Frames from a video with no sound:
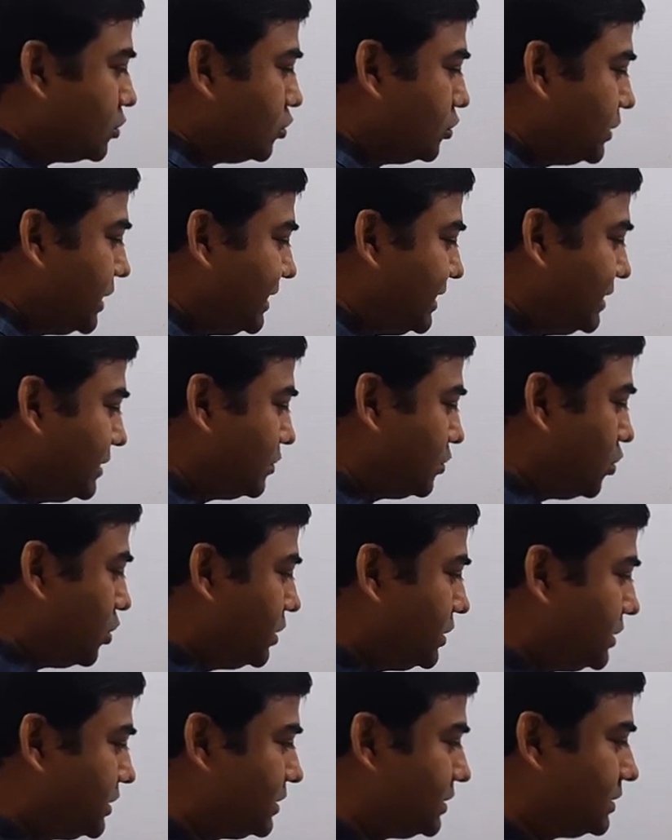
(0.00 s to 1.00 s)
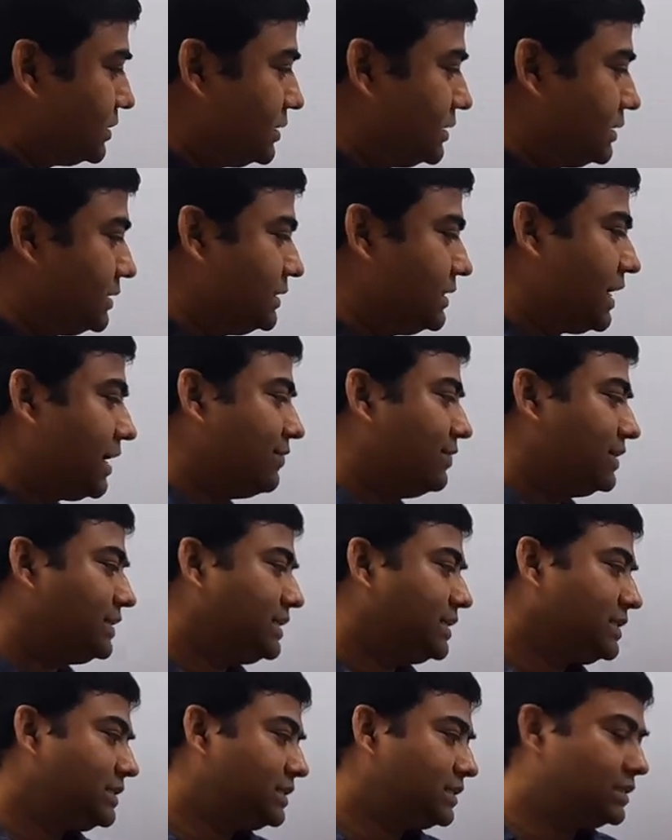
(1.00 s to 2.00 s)
So that is Gauss
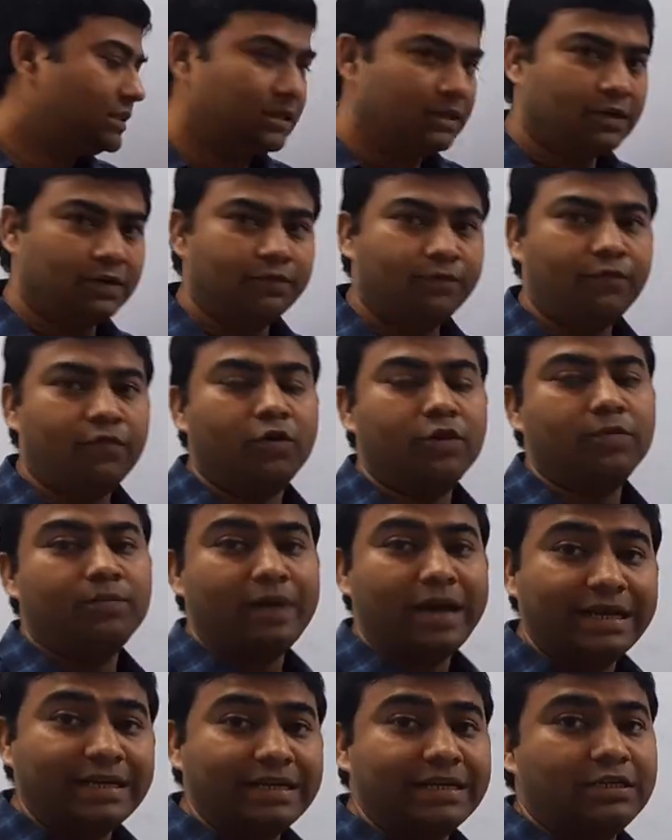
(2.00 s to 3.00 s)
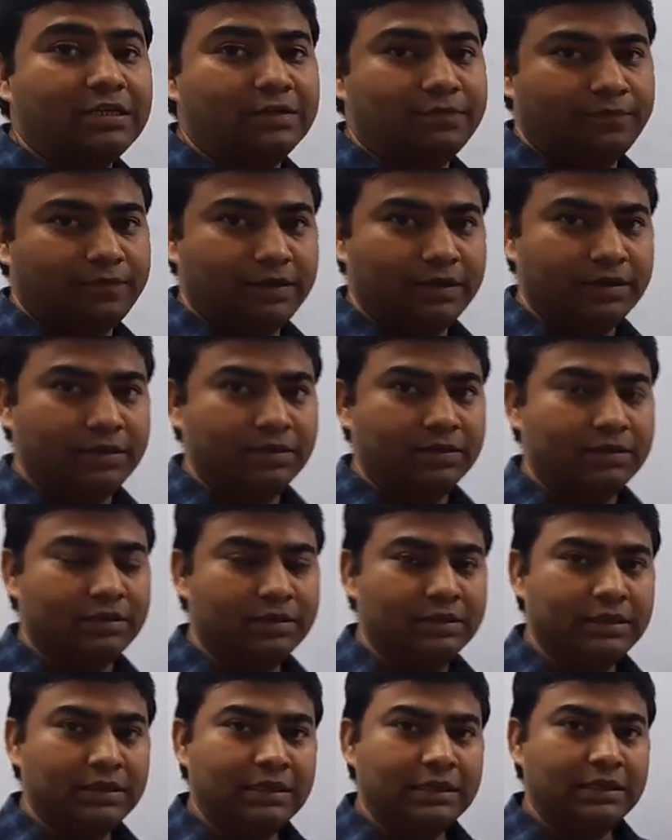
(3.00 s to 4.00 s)
divergence theorem for magnetic field.
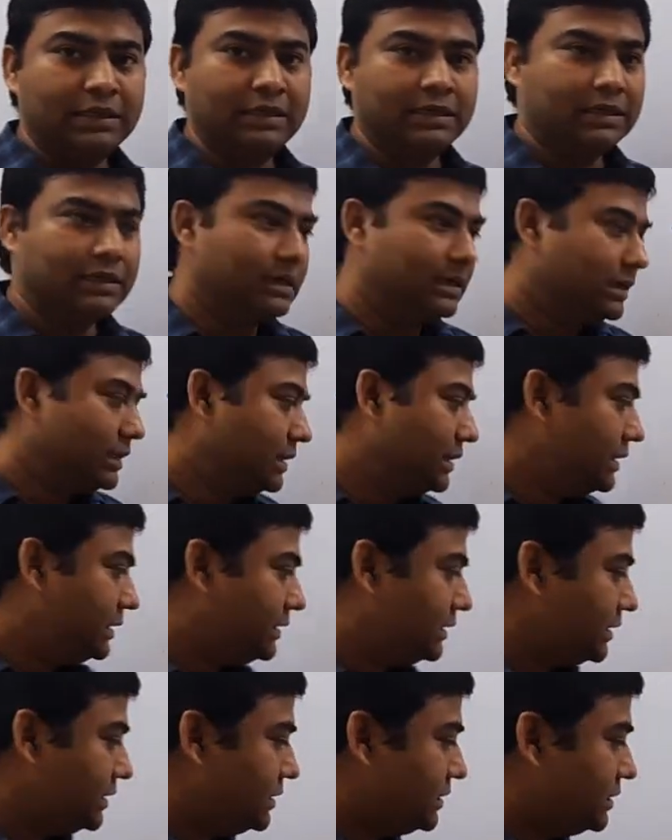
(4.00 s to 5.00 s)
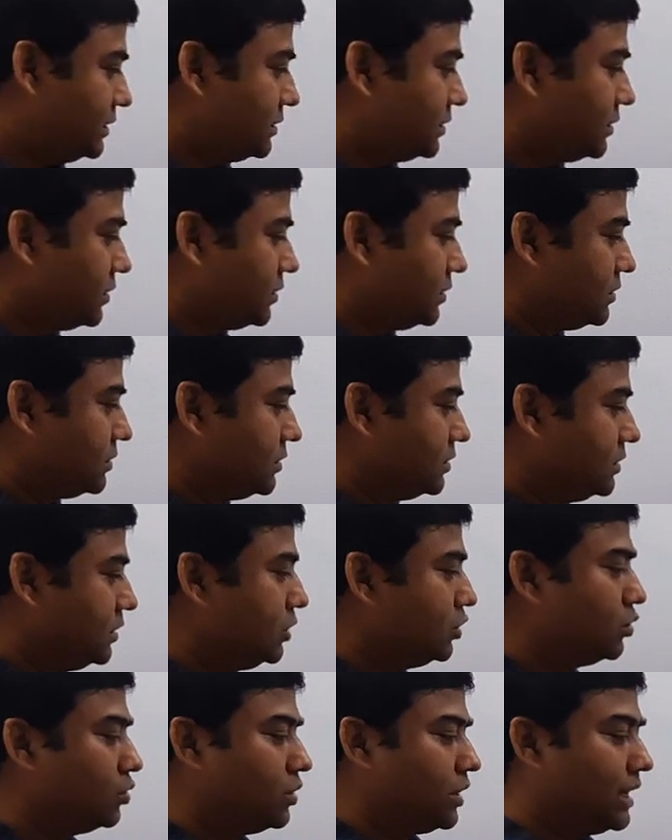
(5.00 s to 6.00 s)
It is
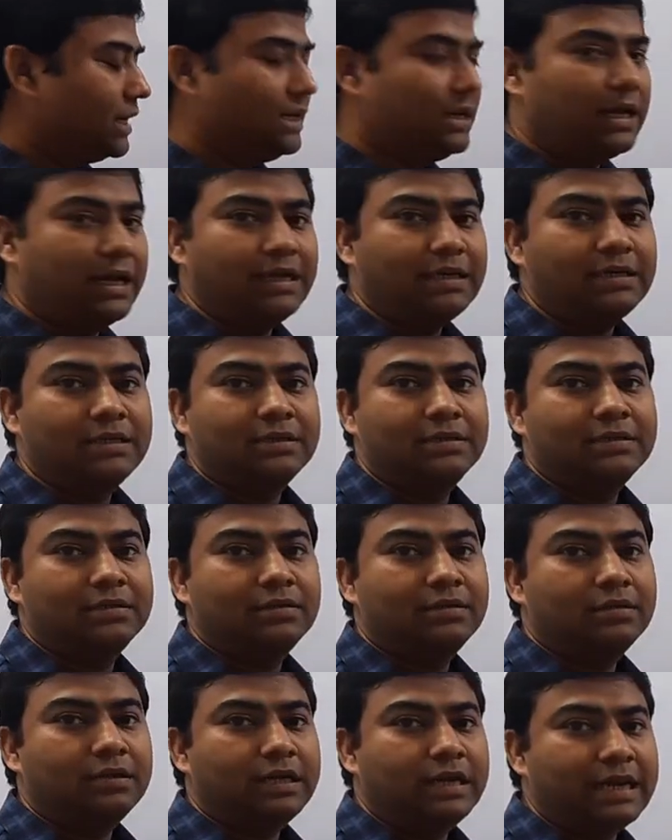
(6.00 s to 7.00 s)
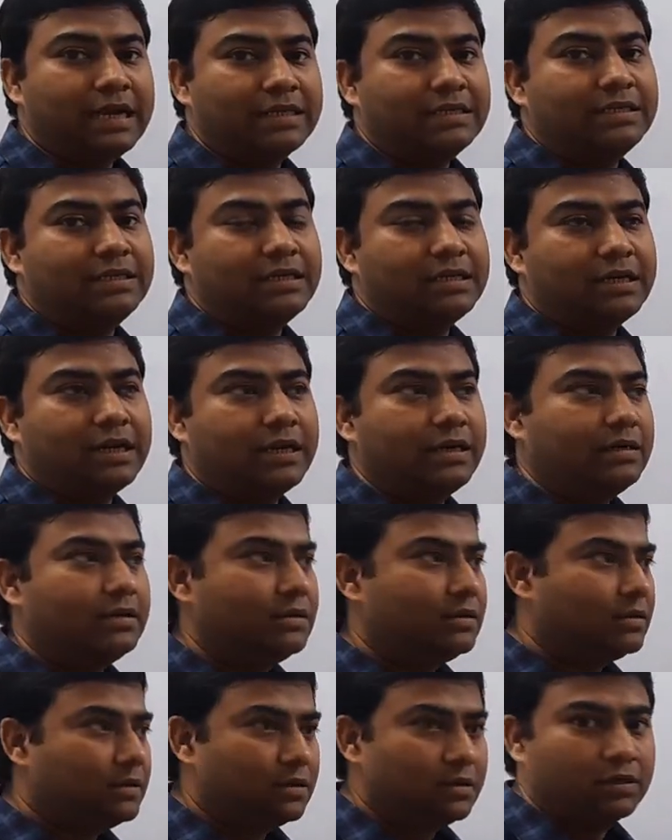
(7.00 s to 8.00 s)
0, unlike electric
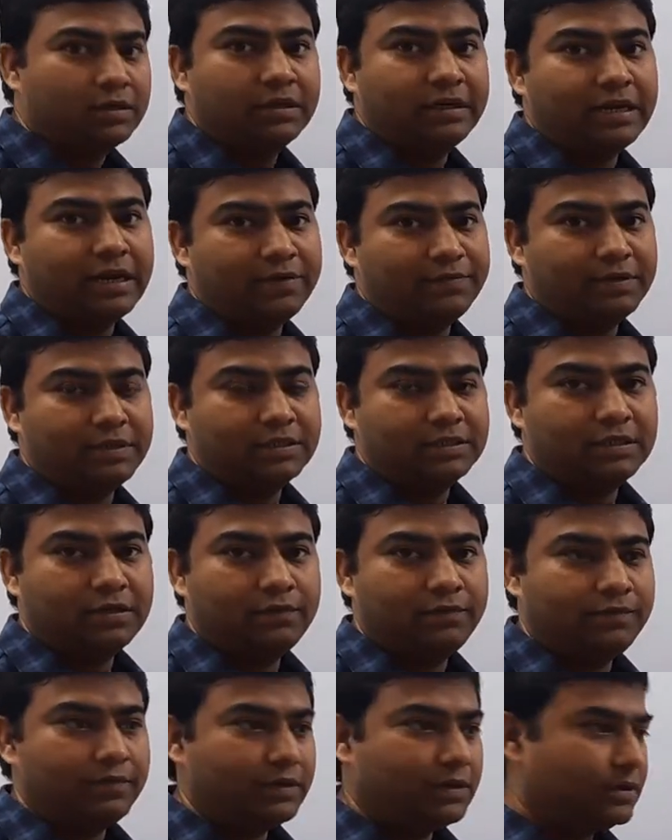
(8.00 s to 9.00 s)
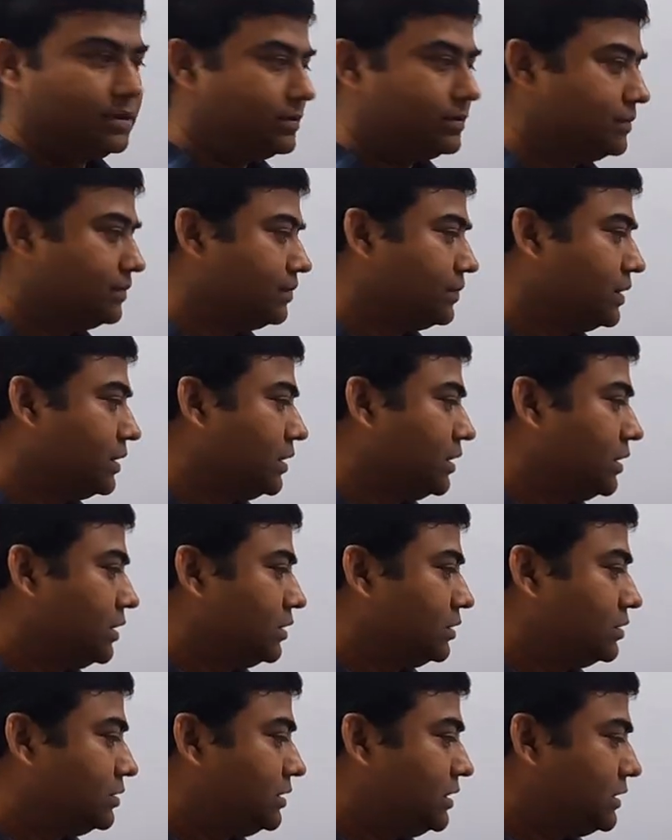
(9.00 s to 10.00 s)
and gravitational
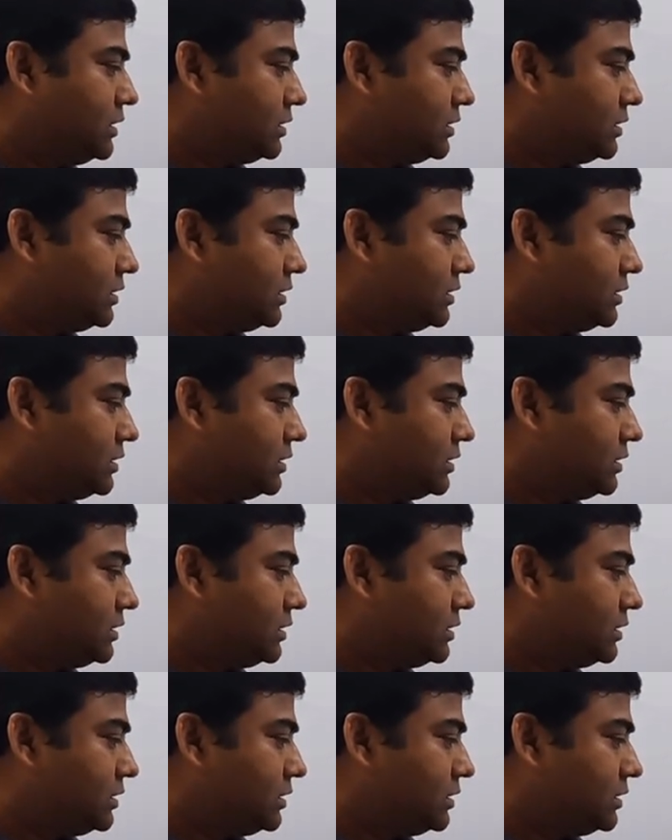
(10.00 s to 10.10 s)
field.